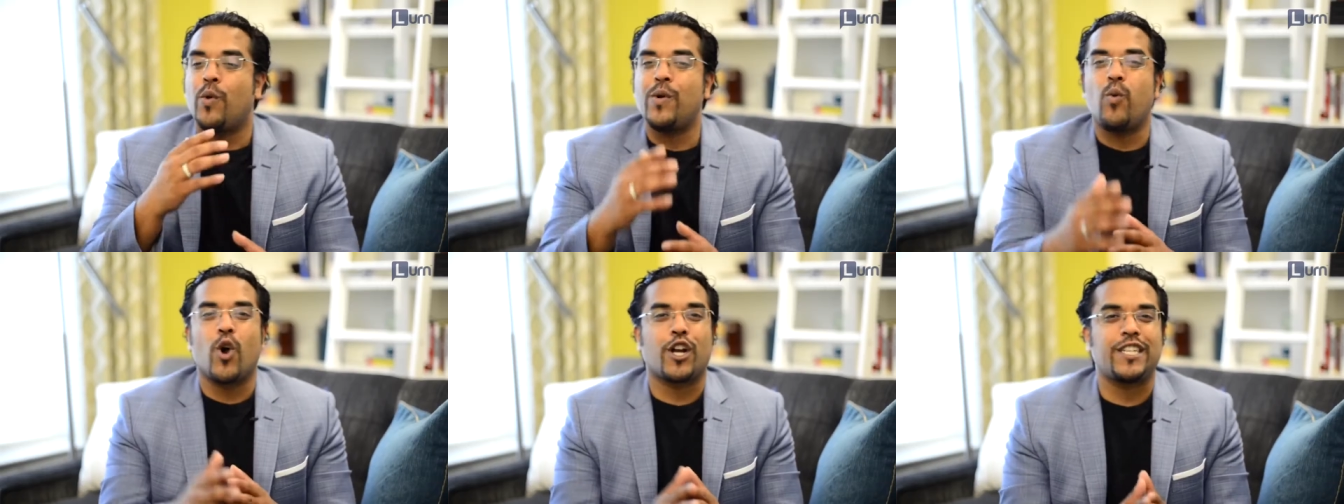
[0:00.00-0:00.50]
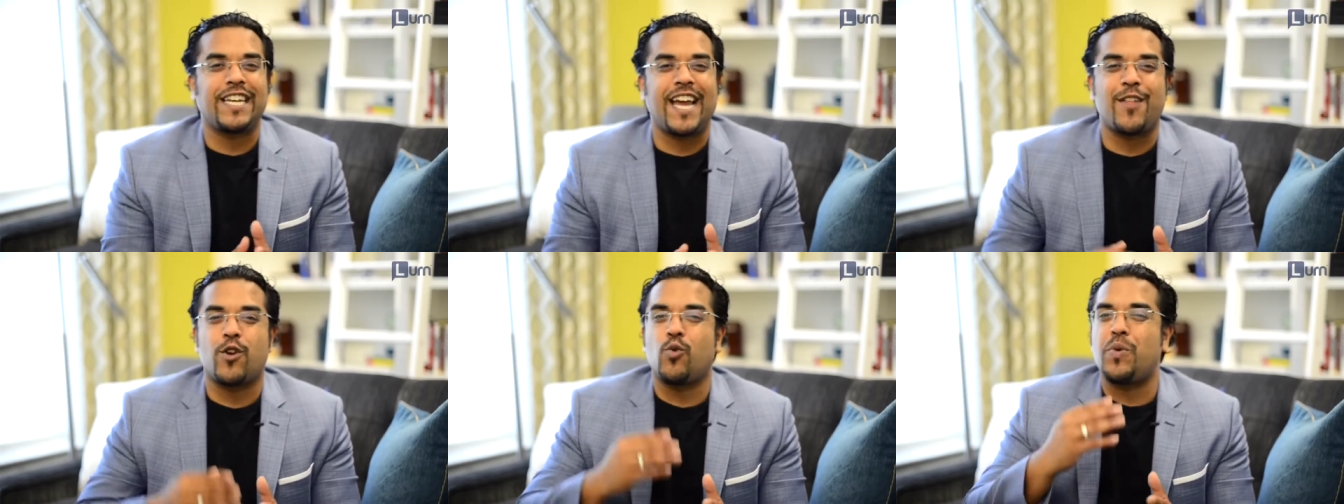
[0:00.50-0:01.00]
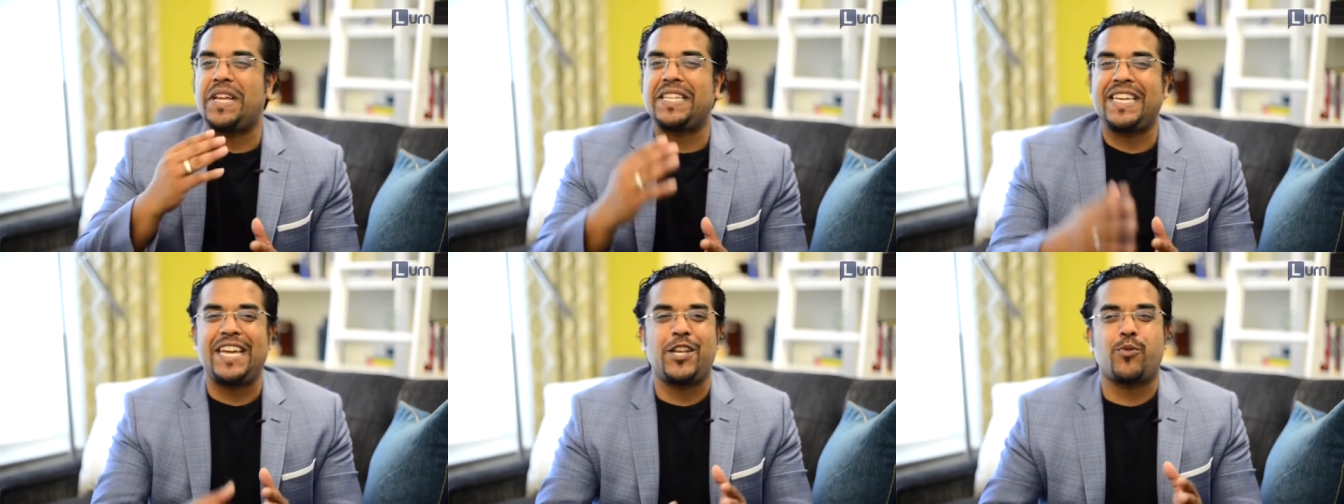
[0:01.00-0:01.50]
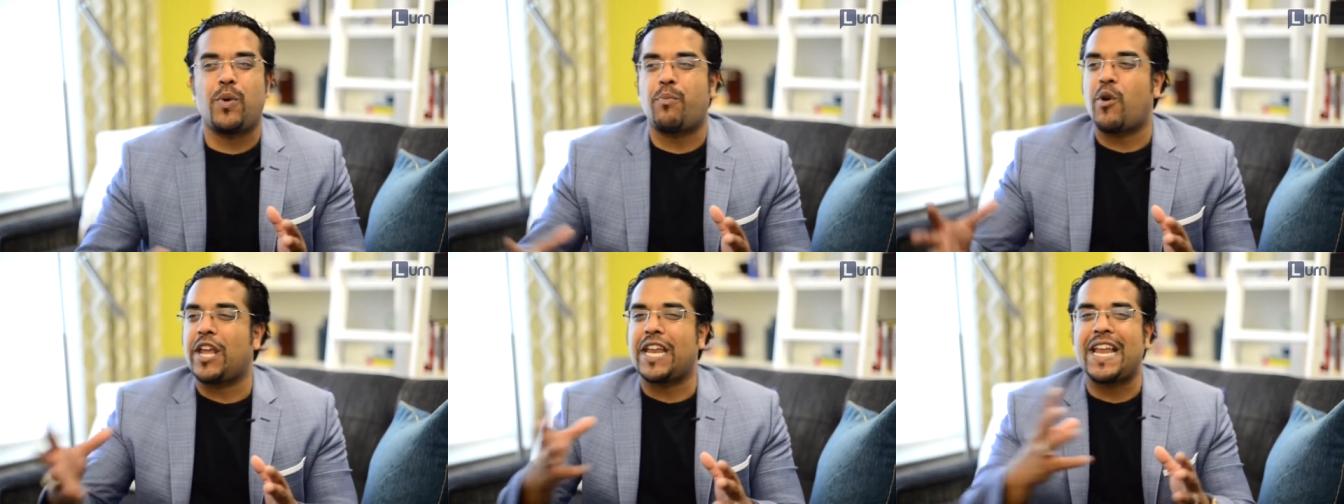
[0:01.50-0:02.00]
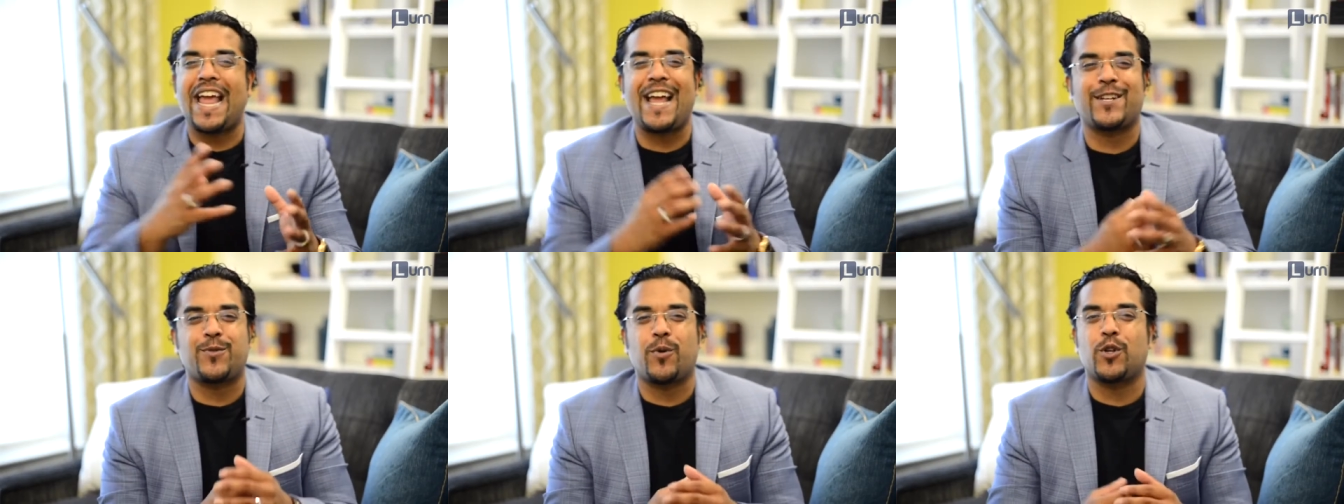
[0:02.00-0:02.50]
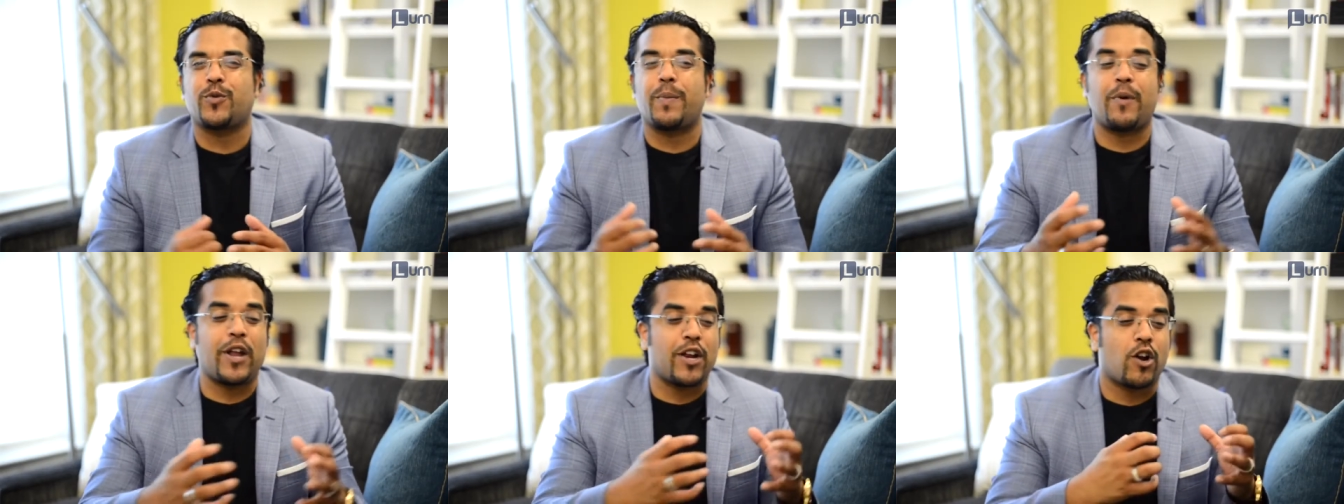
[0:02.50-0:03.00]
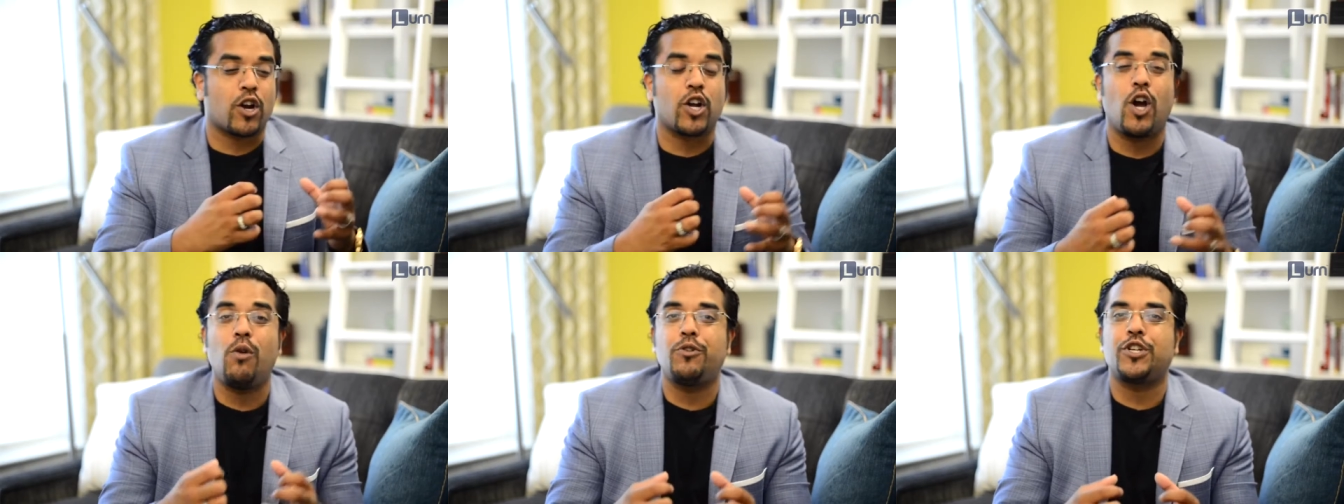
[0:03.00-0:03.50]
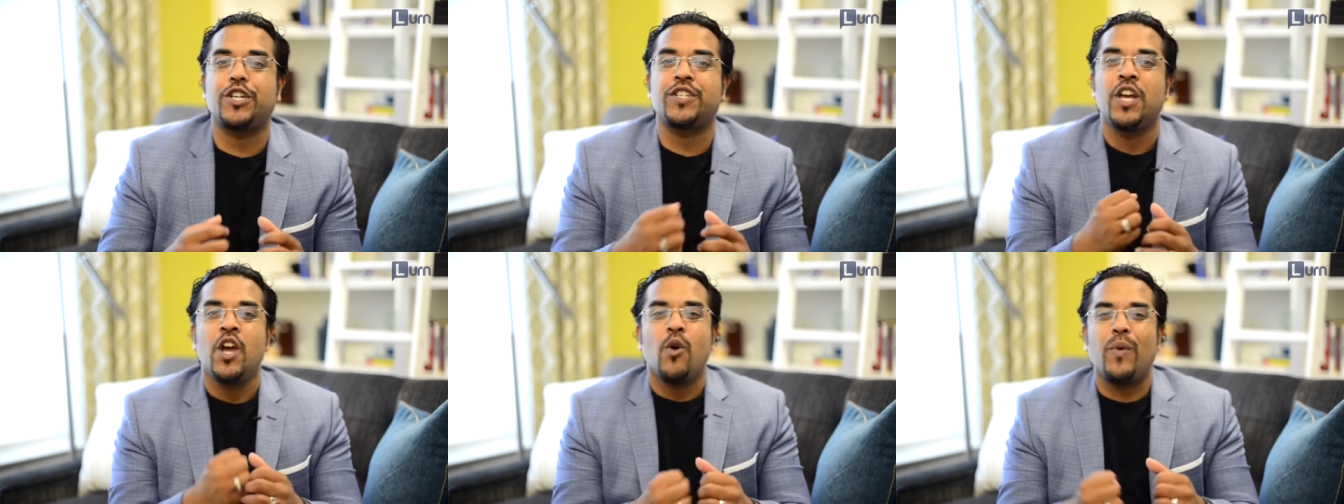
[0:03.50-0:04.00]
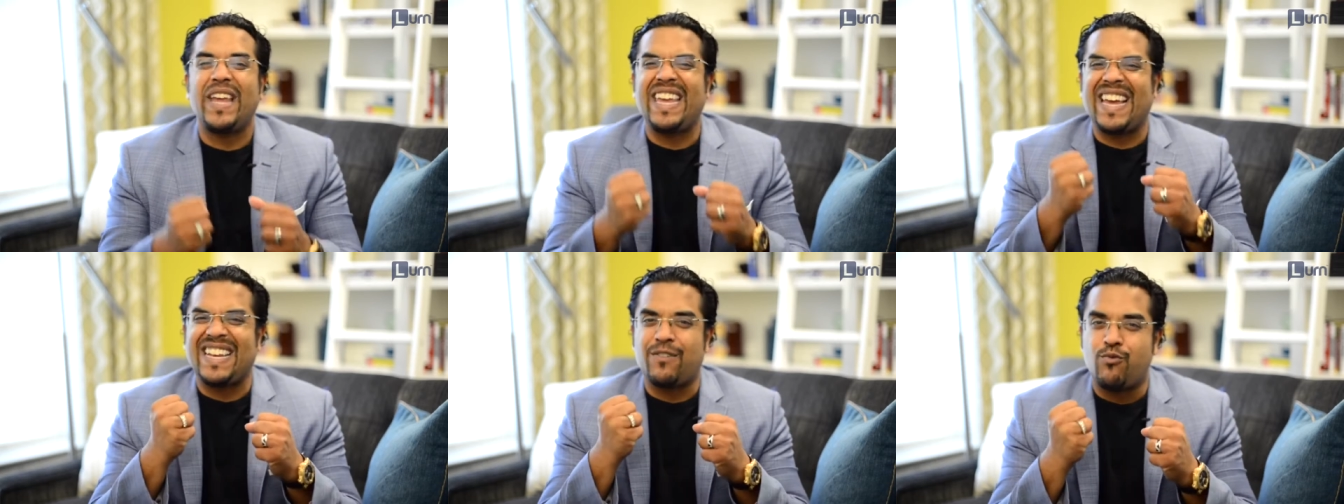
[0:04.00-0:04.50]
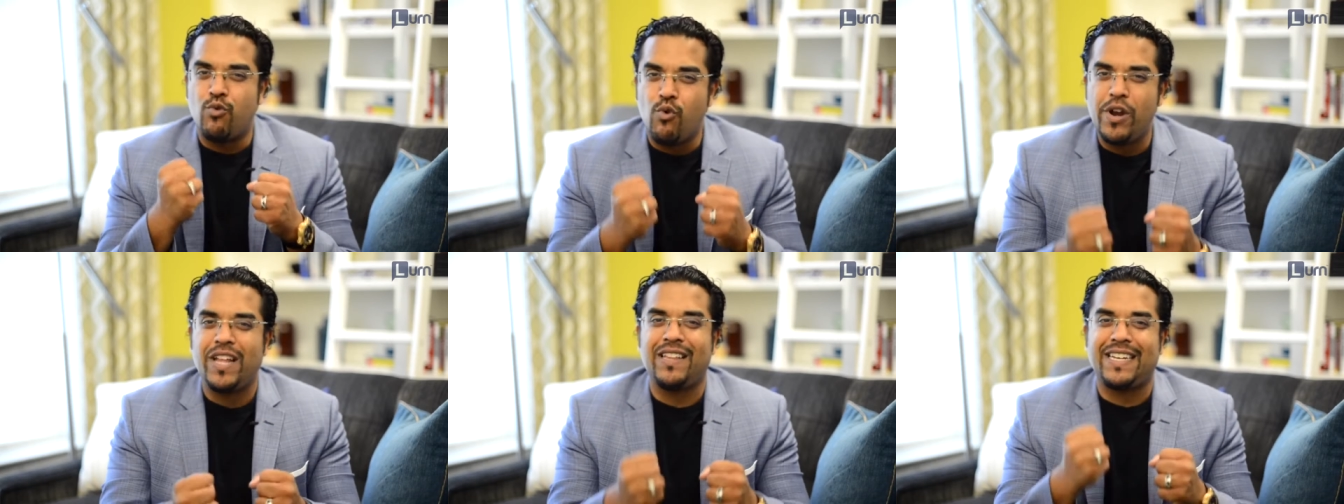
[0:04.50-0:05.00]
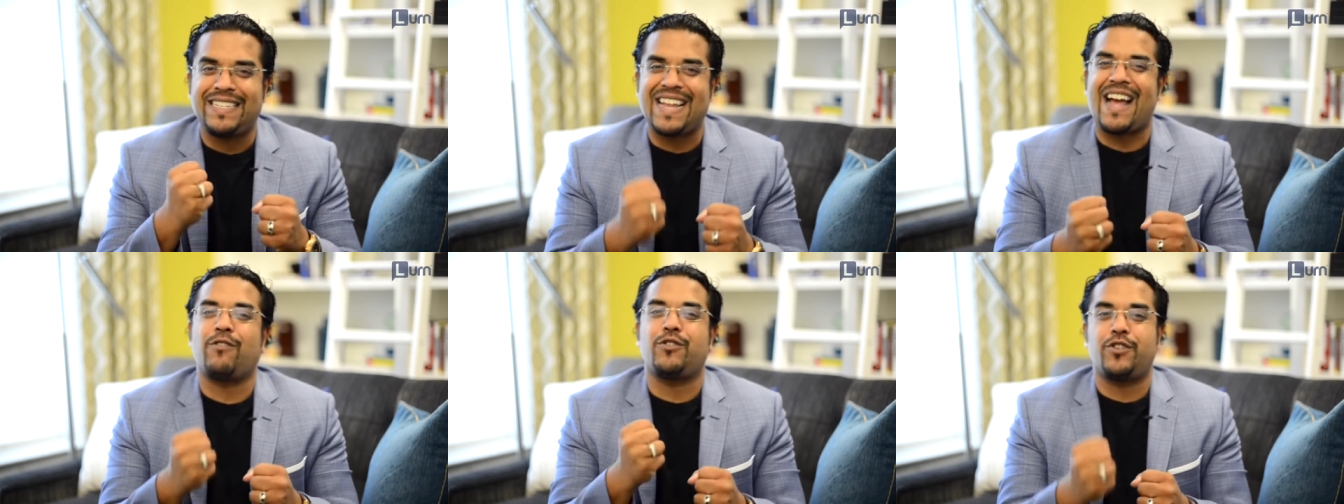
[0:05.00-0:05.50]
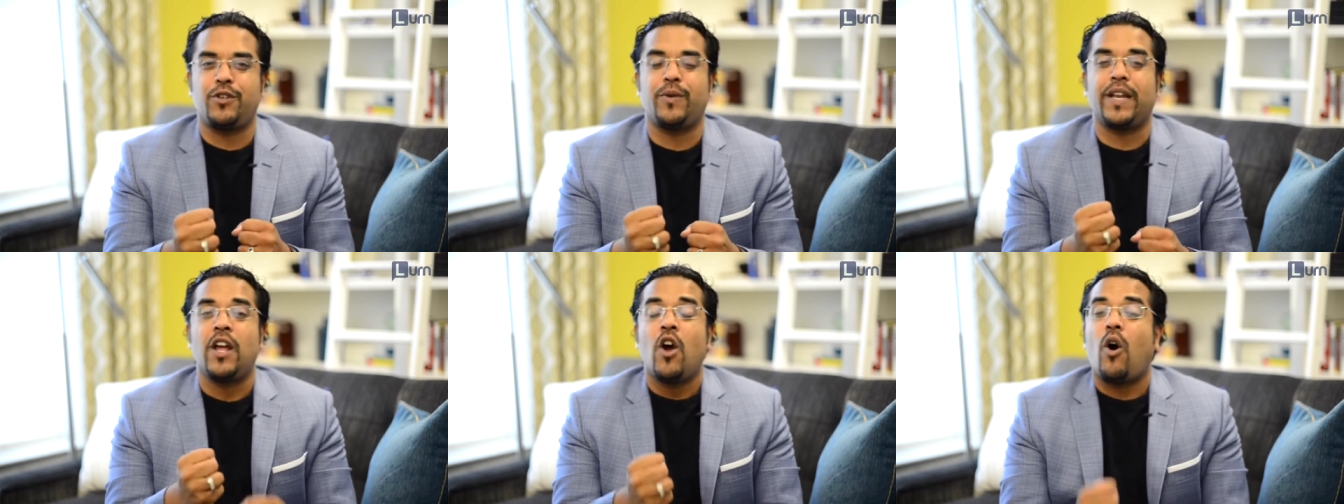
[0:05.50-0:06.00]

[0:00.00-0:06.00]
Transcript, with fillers: We work together, we teach, we bring in experts, we bring in our coaches, we get really down to it.